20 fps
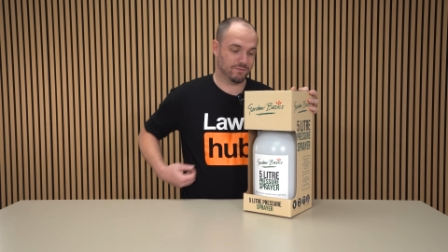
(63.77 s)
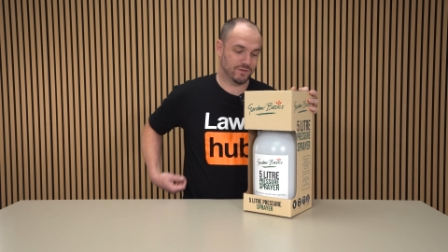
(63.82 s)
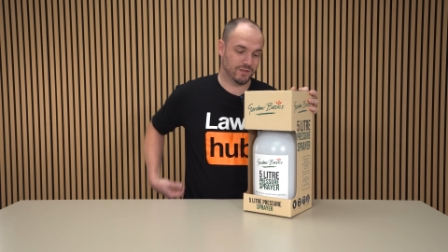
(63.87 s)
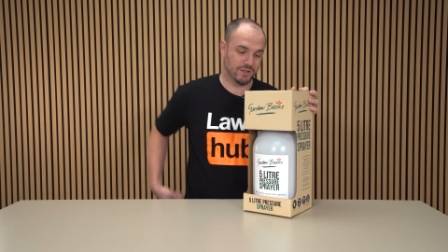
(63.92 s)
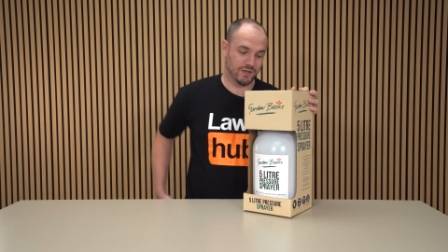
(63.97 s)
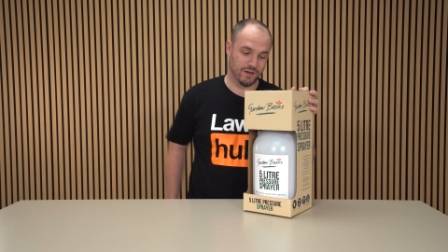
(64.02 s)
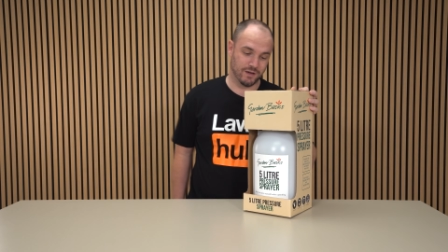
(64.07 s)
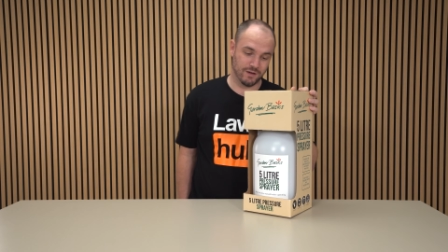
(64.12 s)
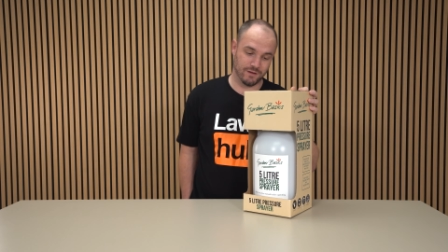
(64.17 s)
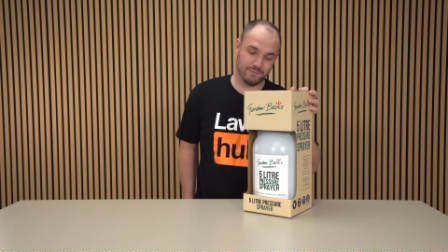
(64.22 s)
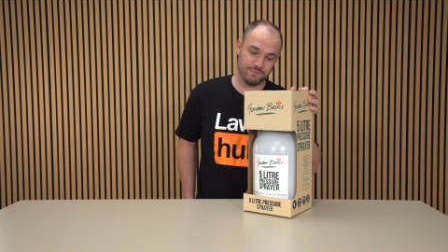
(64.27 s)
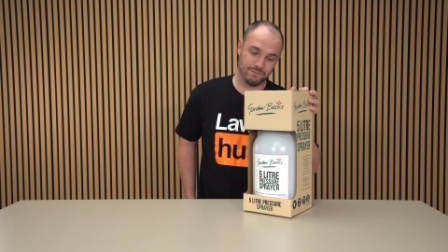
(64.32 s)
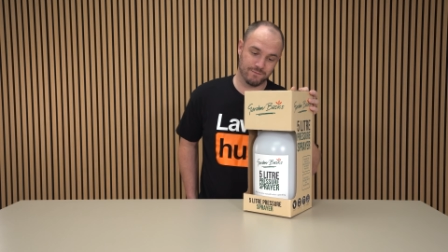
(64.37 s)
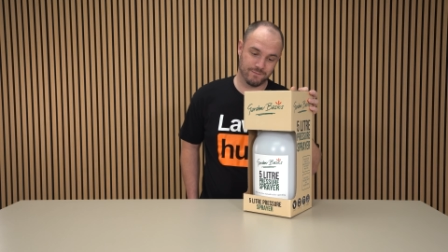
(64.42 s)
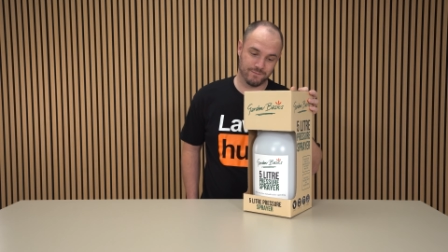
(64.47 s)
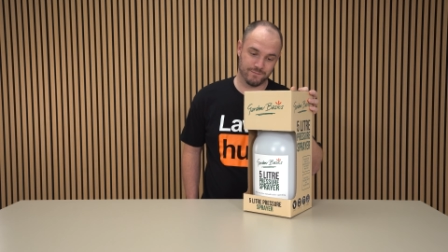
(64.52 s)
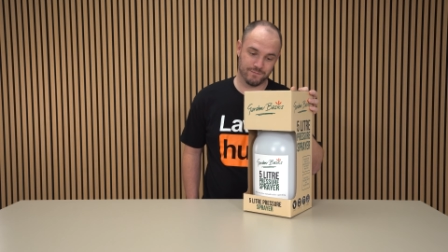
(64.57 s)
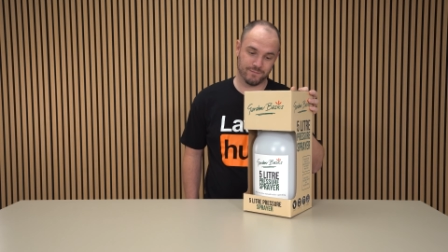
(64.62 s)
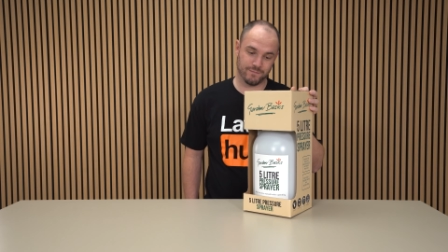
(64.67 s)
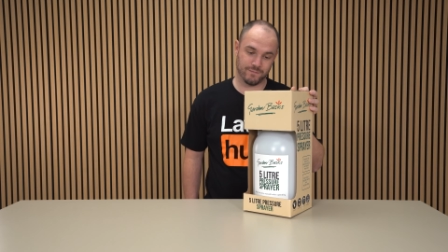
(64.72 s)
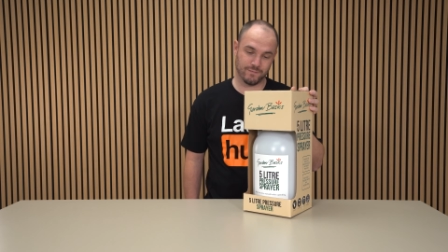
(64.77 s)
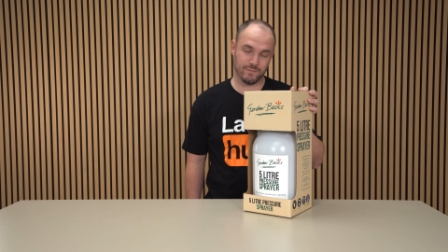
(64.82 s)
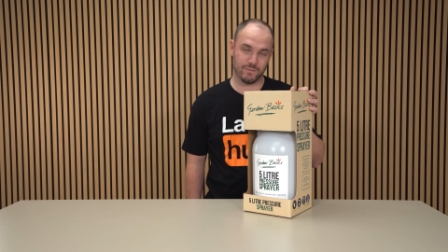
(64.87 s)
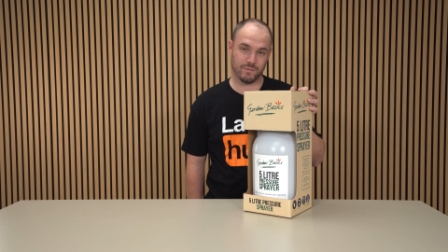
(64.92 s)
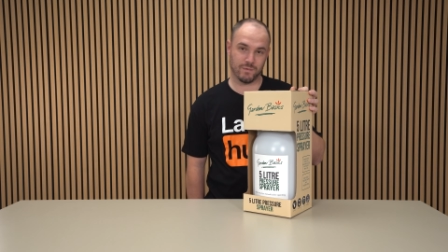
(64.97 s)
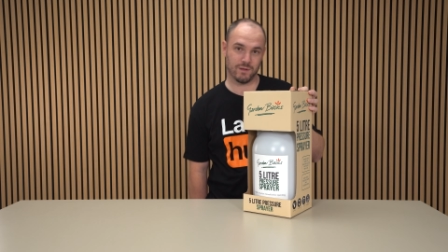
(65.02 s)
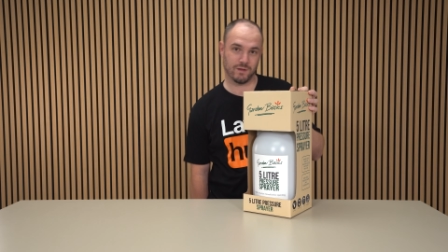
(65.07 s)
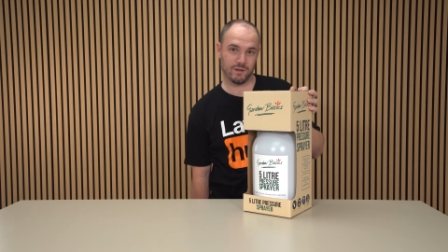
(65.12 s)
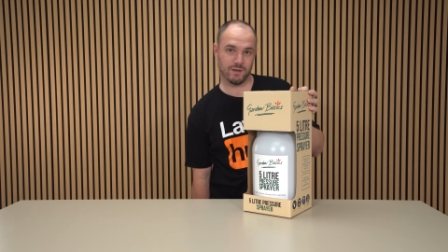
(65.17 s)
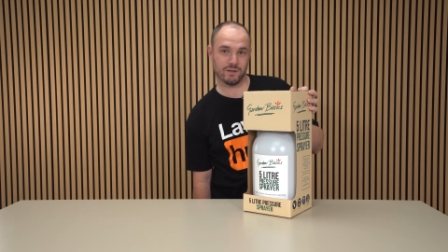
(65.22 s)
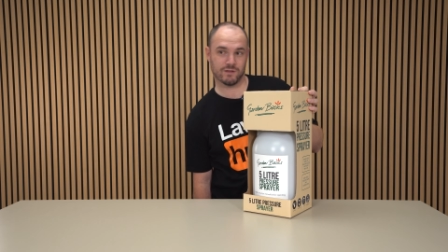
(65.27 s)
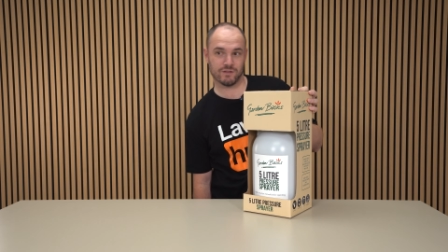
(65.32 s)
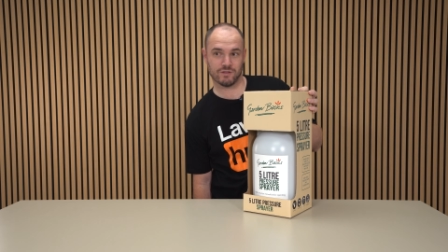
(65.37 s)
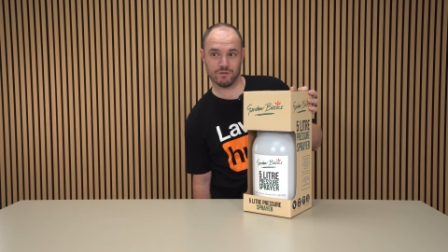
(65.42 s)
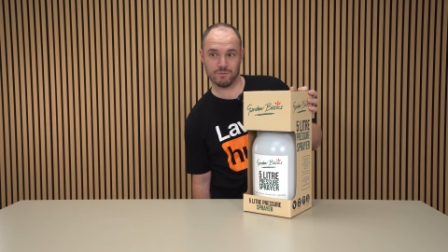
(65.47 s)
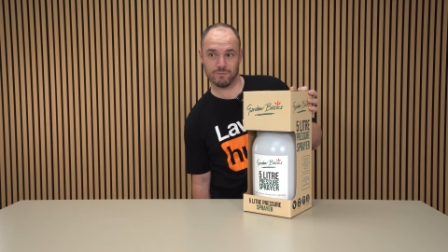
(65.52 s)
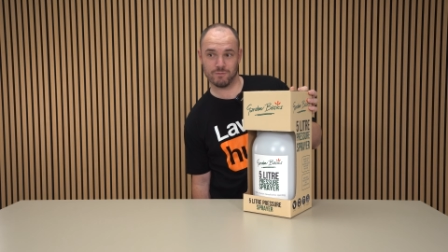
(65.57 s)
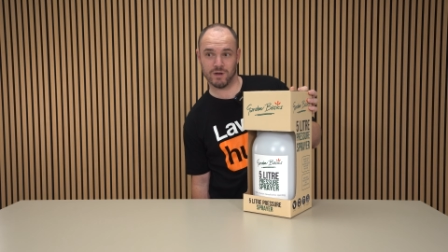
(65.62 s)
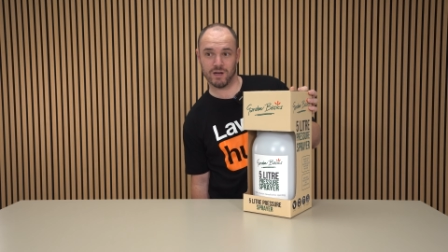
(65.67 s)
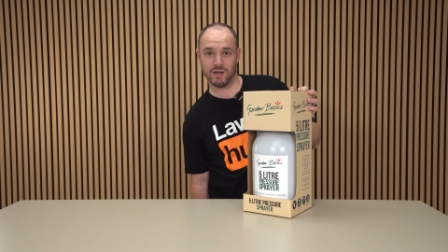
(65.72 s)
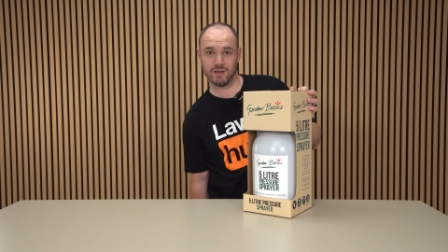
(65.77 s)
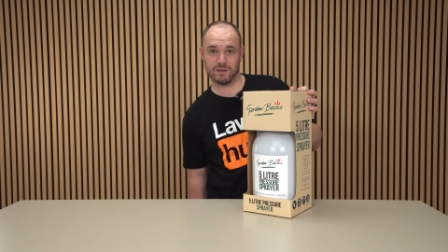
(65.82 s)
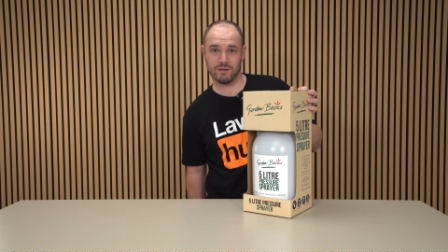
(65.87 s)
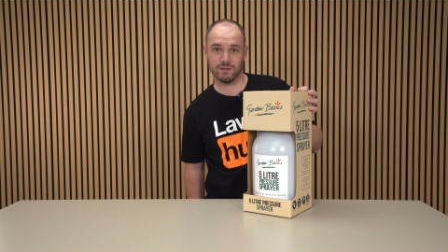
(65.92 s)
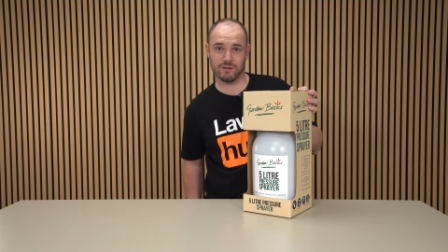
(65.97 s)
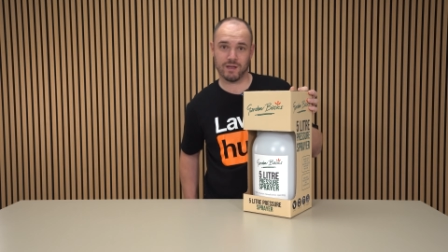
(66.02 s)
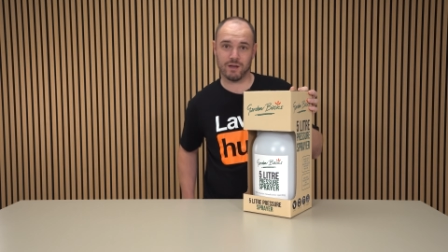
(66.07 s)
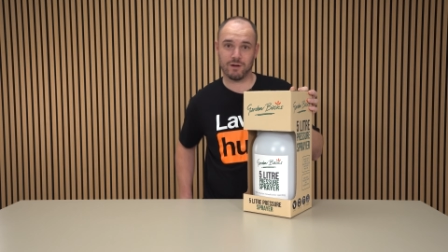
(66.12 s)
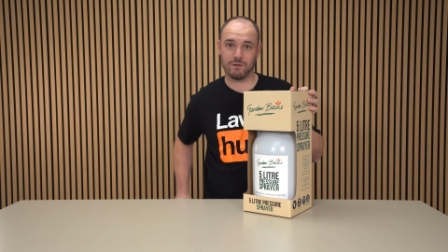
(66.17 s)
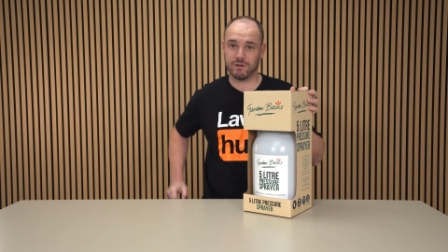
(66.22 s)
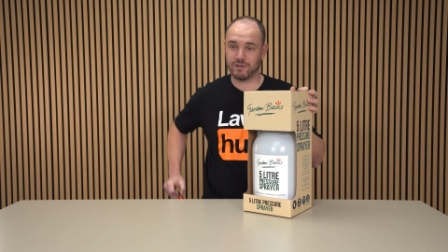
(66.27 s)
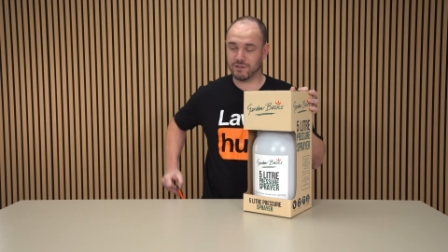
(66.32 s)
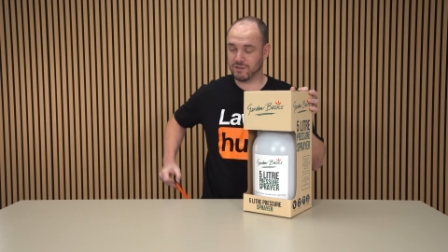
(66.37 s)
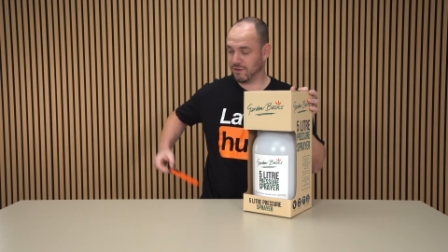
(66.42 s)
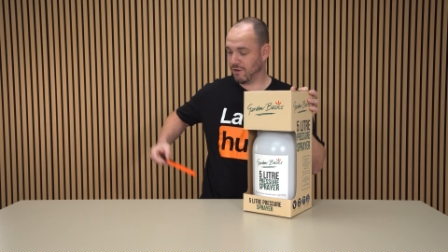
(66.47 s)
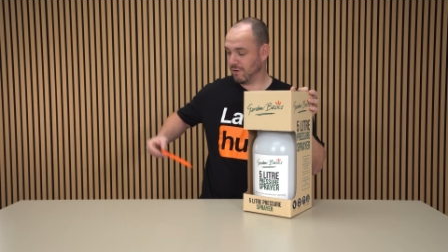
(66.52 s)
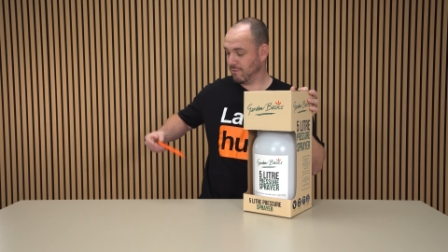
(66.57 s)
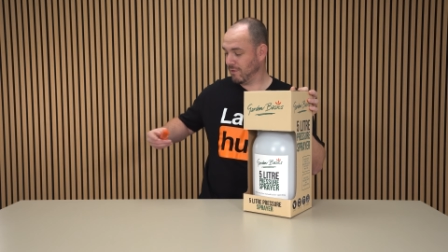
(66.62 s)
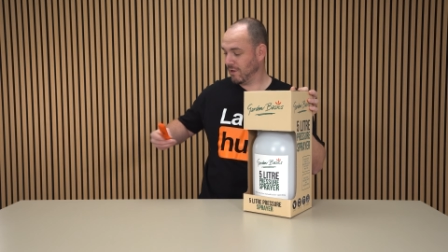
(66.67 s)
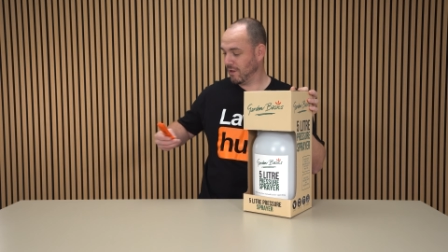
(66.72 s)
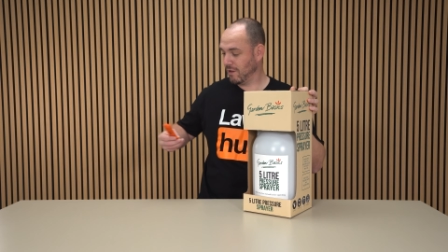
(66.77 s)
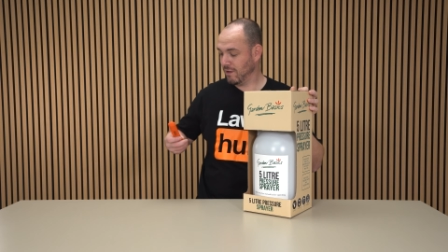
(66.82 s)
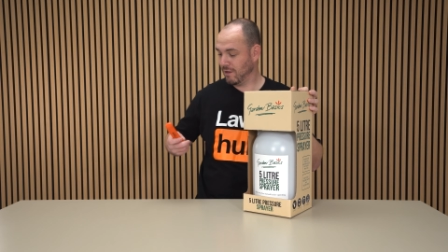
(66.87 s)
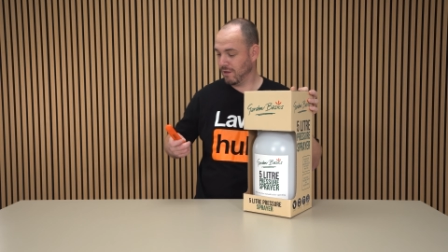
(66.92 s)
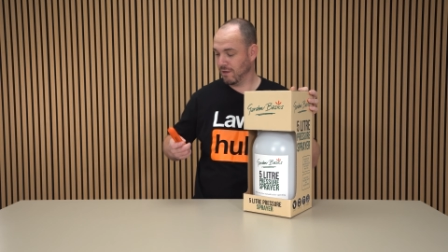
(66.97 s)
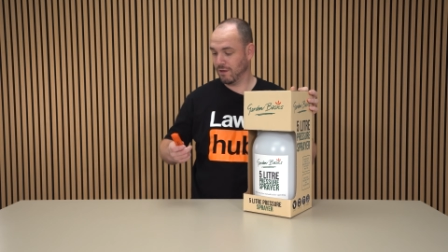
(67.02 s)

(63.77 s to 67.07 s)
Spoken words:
So in the supermarket, they always told me